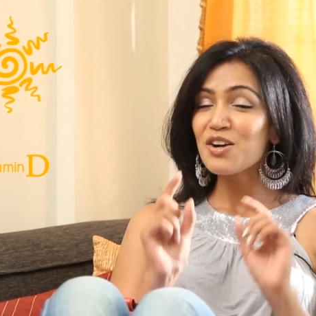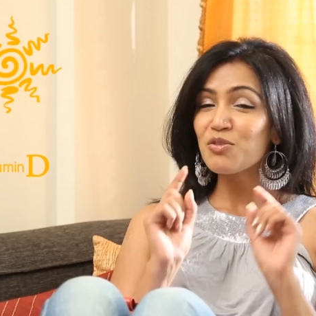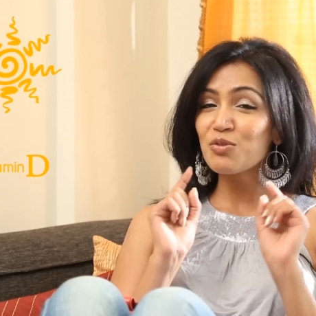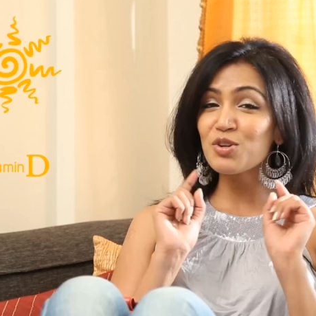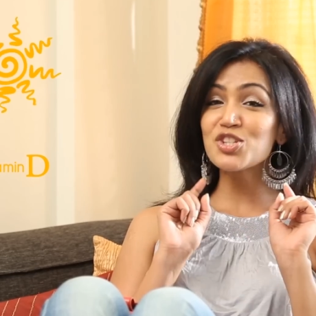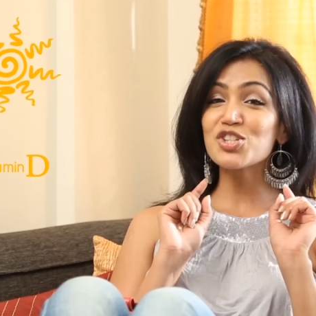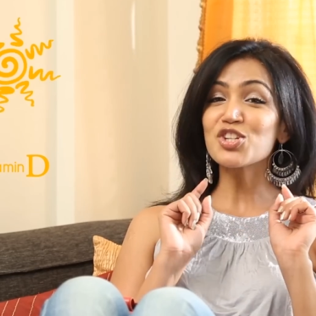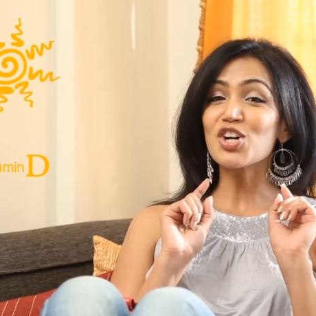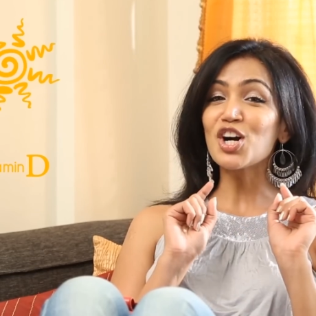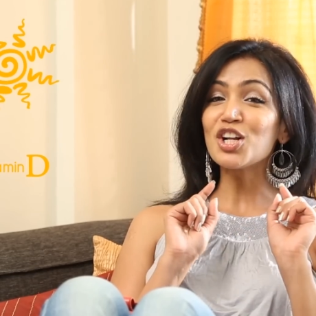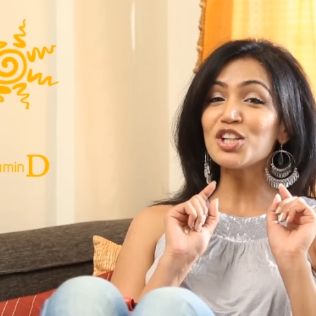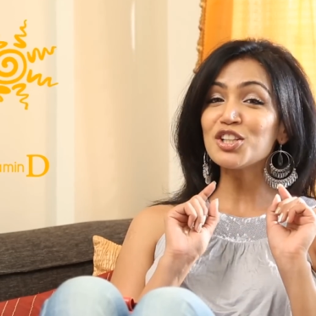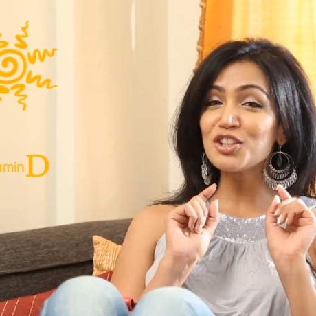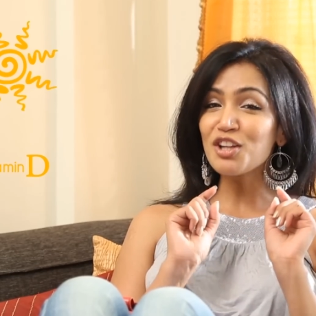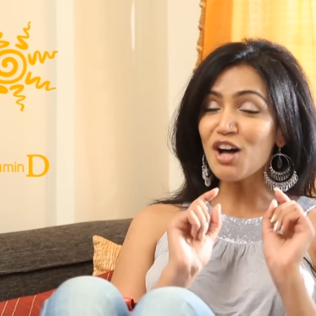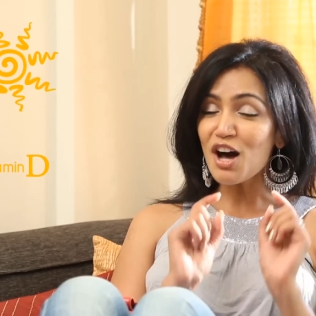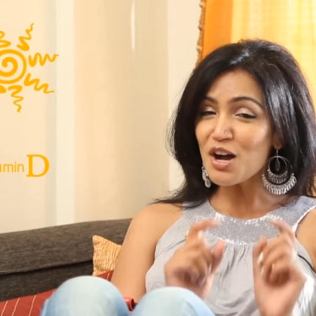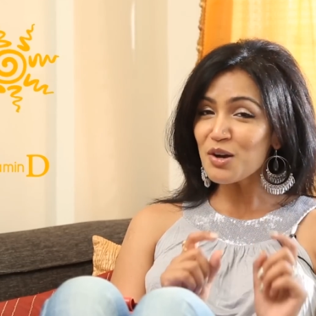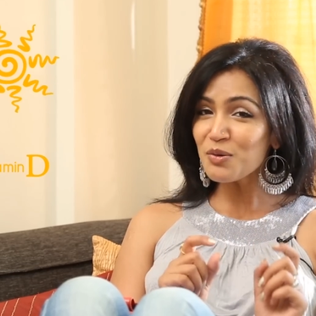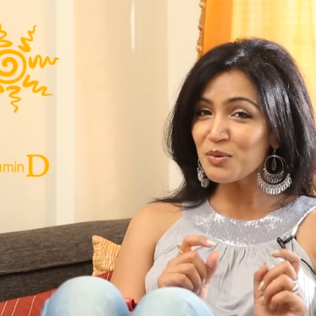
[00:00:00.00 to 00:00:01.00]
which
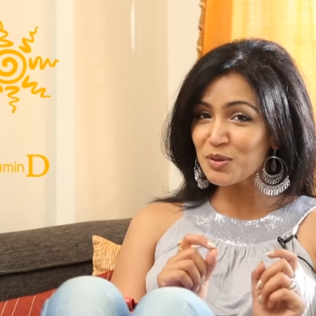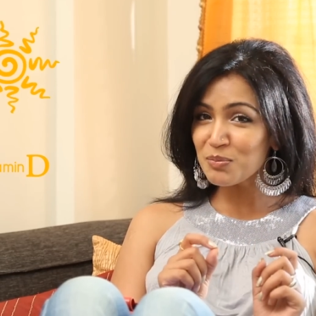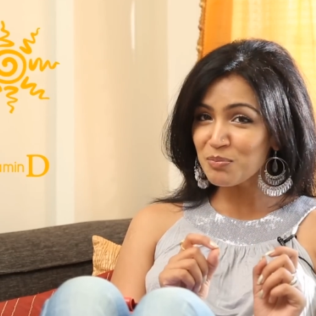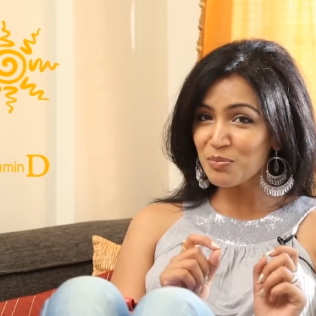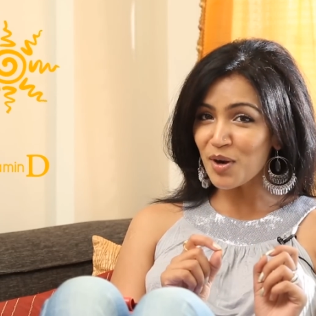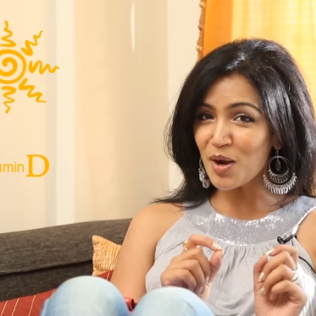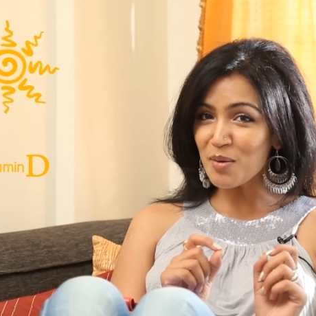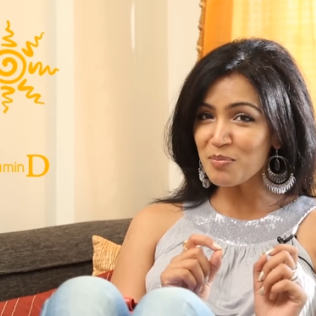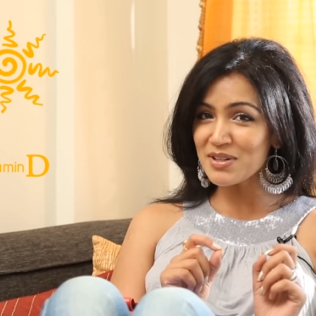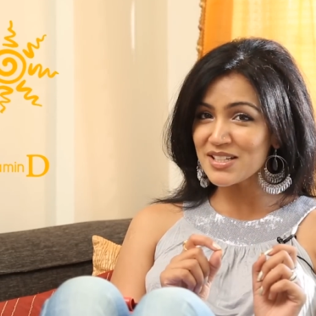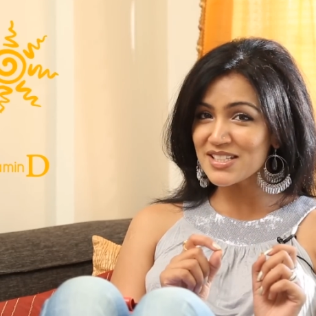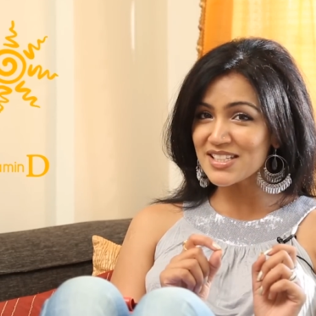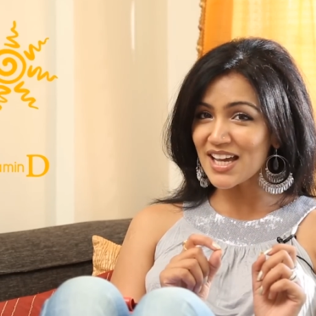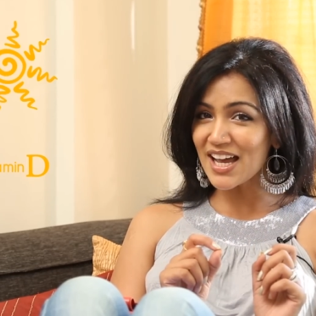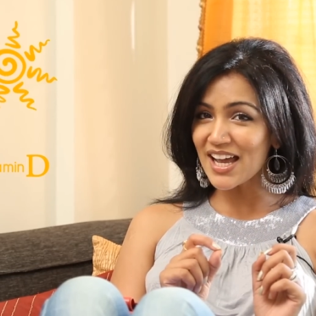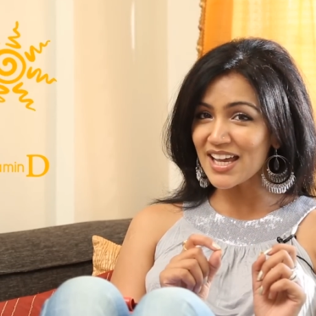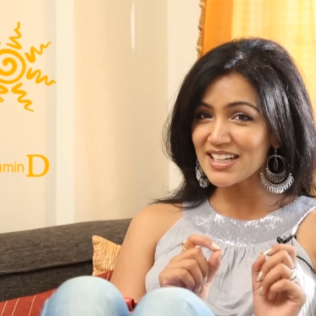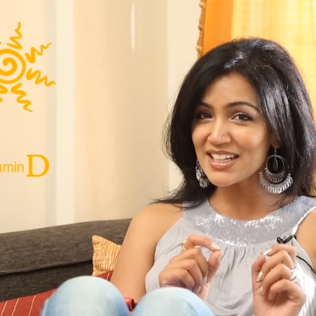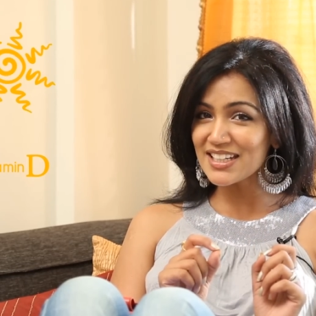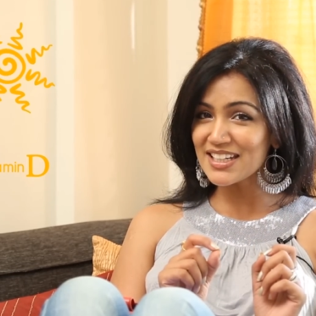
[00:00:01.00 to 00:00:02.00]
along with proper
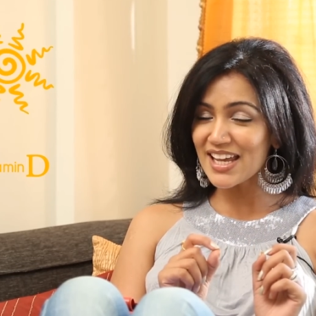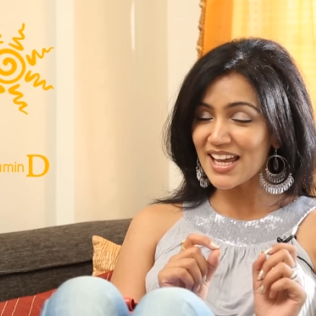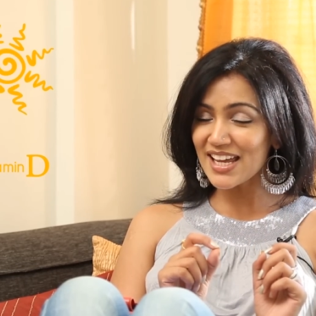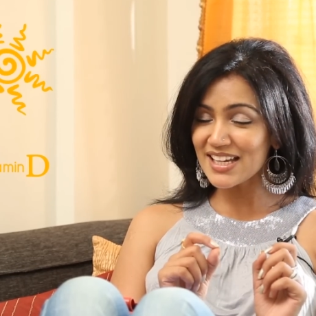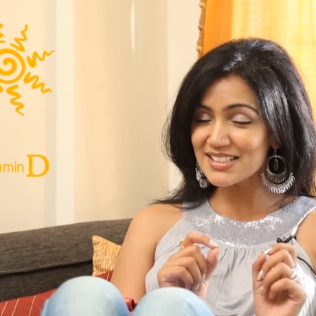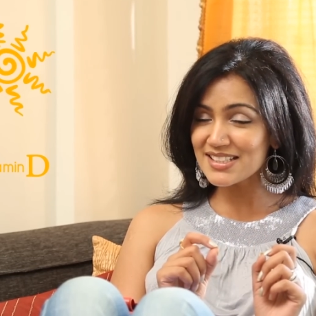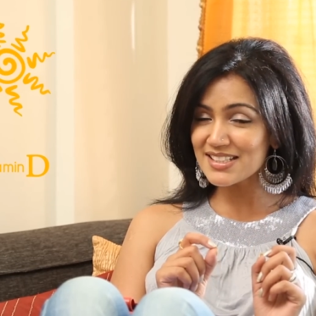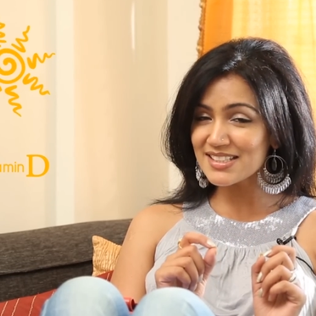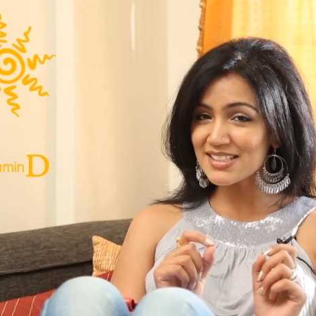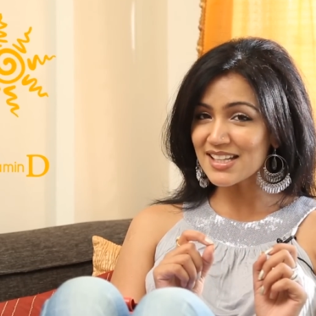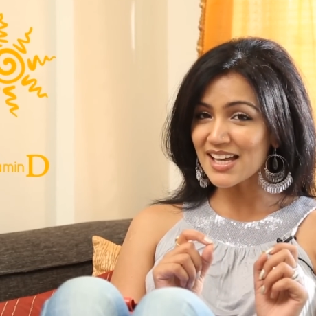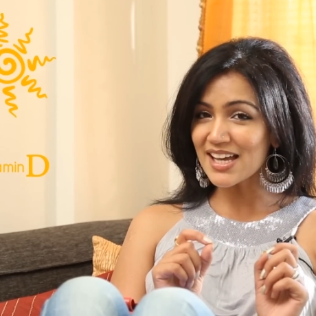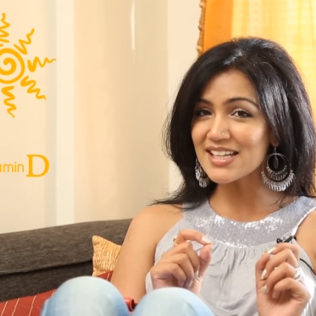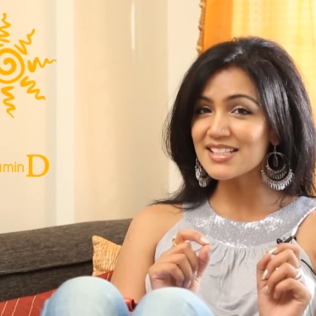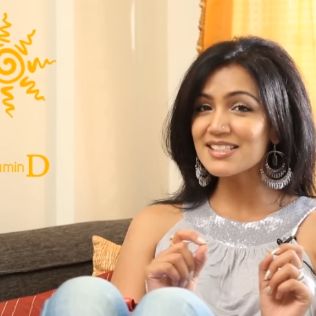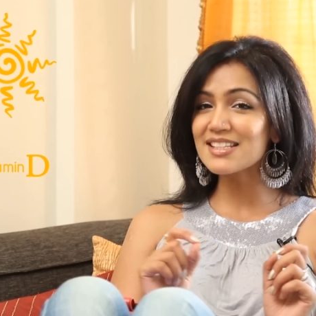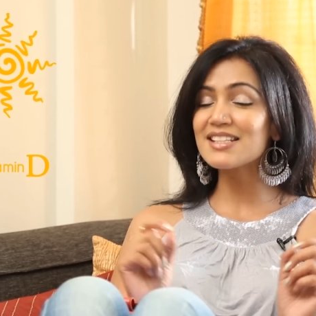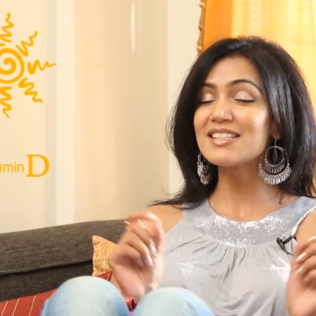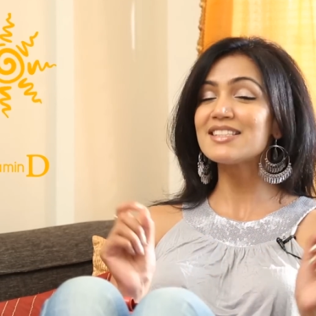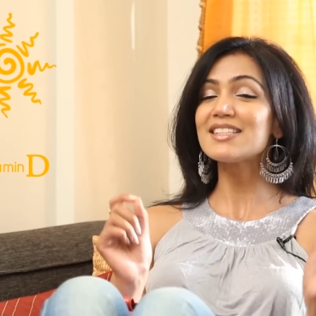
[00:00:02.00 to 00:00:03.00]
diet and
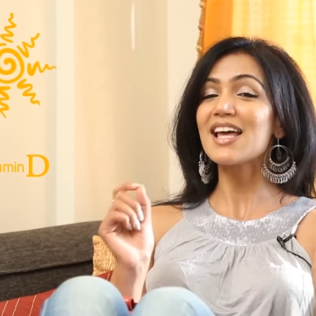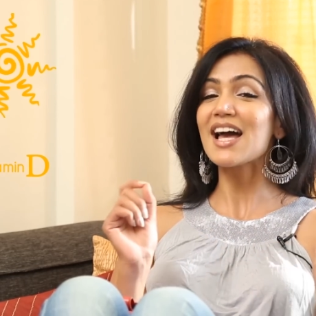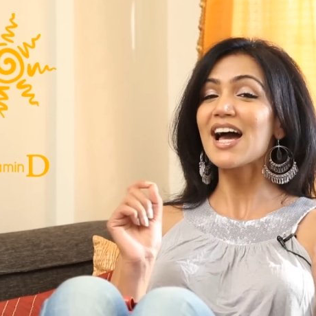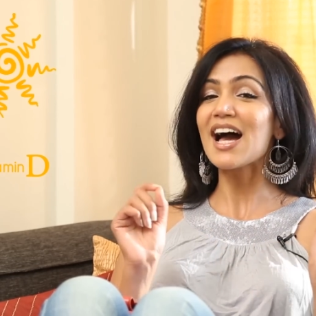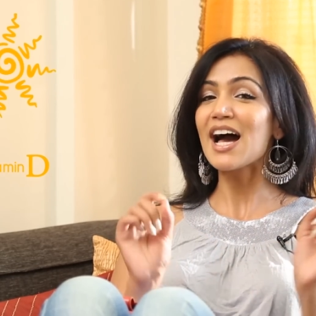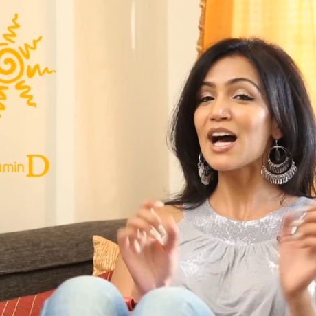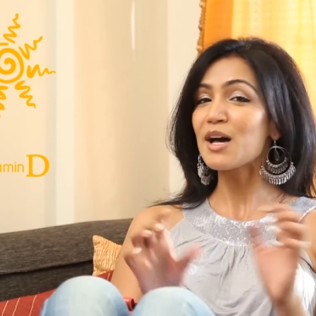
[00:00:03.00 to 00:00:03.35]
exercise is